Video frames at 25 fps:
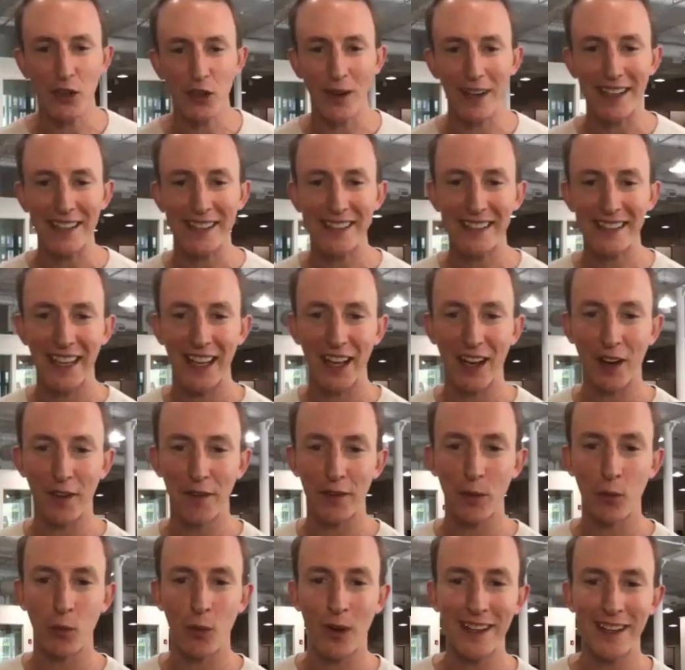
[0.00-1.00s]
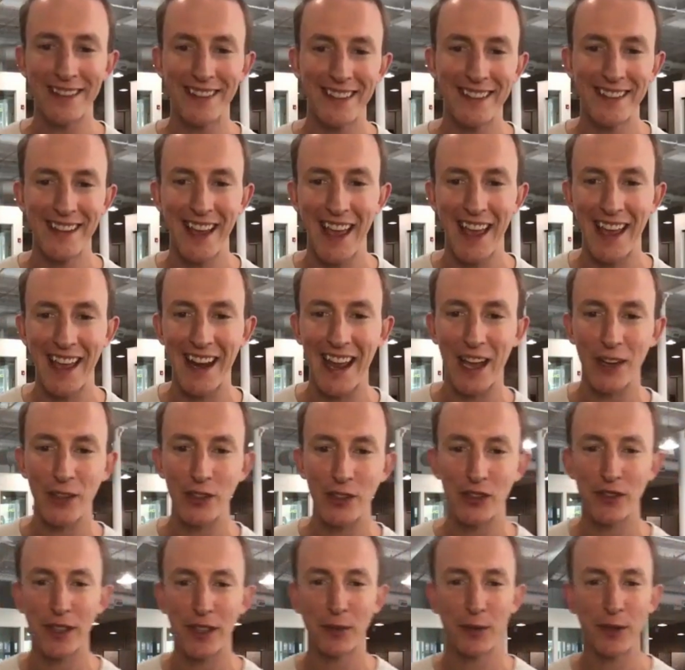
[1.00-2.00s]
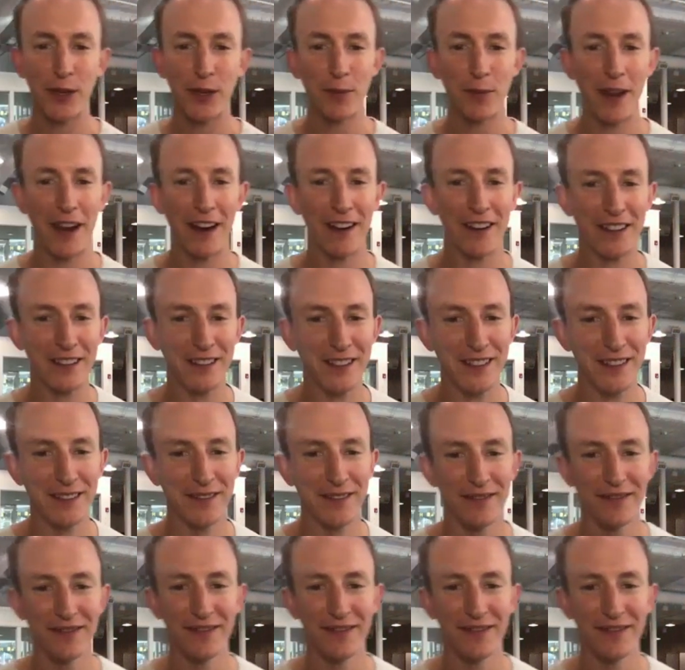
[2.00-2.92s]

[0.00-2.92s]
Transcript: So, on a scale from one to ten, how strict were your parents?